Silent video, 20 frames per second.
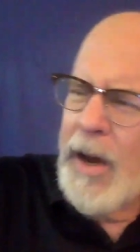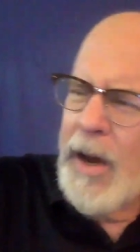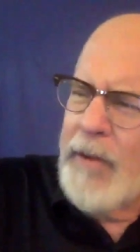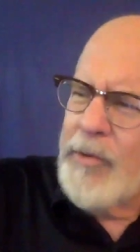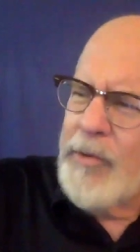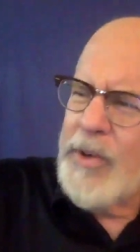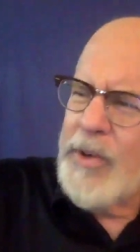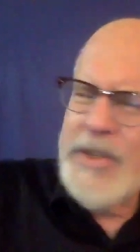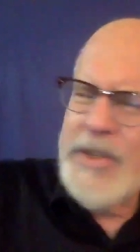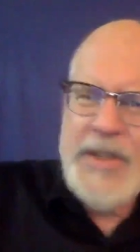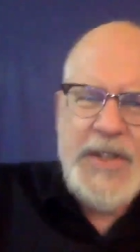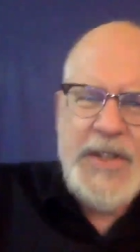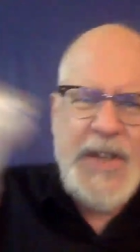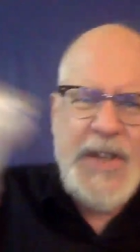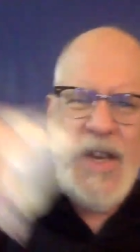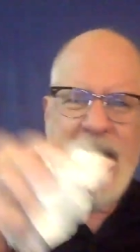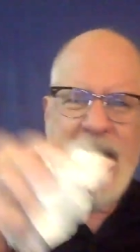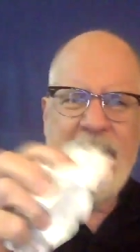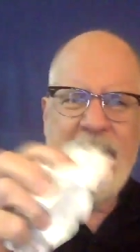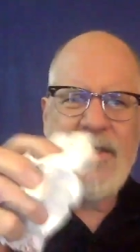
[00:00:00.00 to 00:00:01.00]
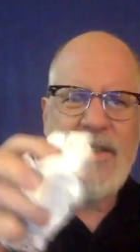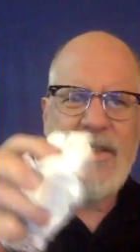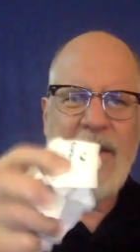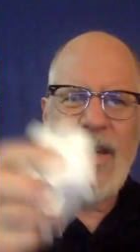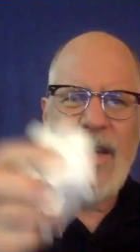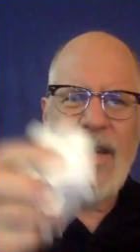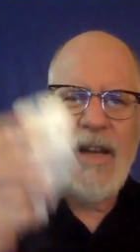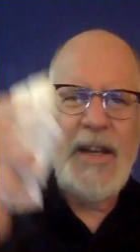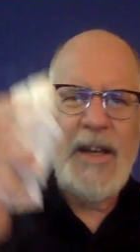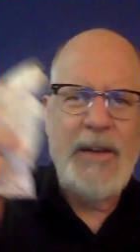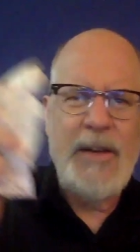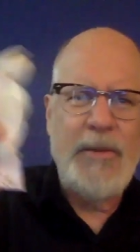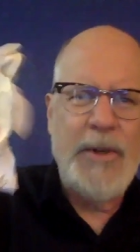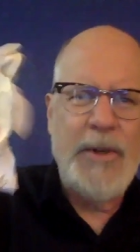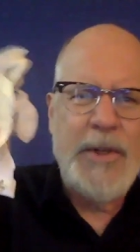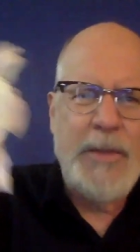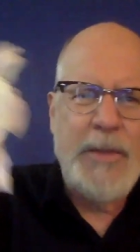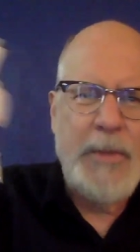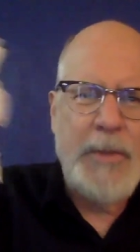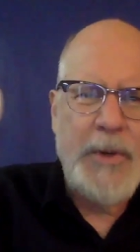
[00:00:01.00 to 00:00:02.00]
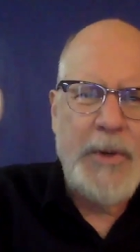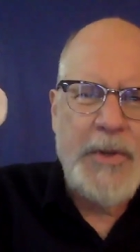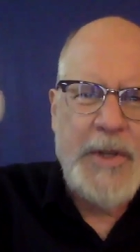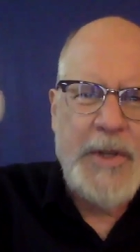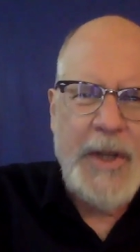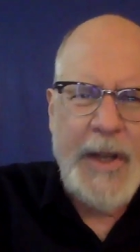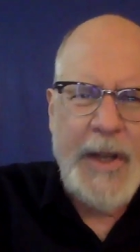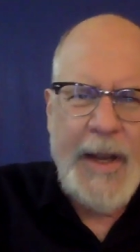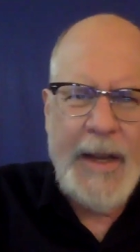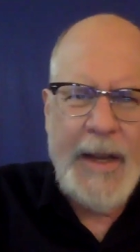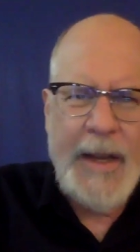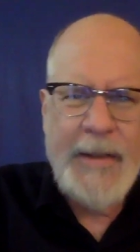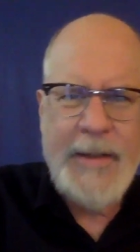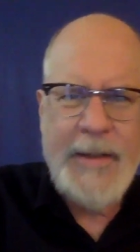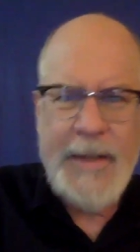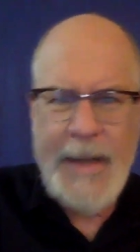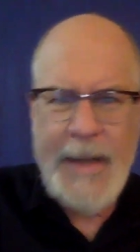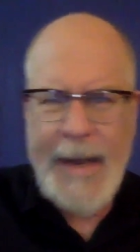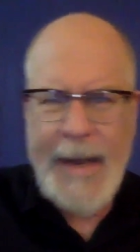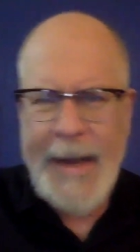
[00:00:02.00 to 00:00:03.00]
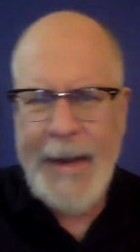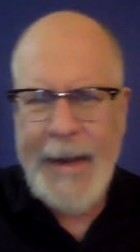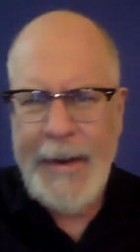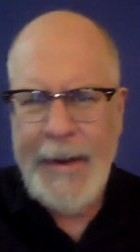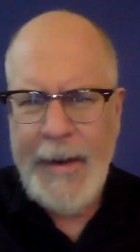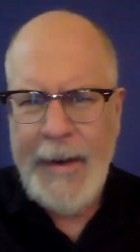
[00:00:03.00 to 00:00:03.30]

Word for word: of receipts that you were supposed to like scan.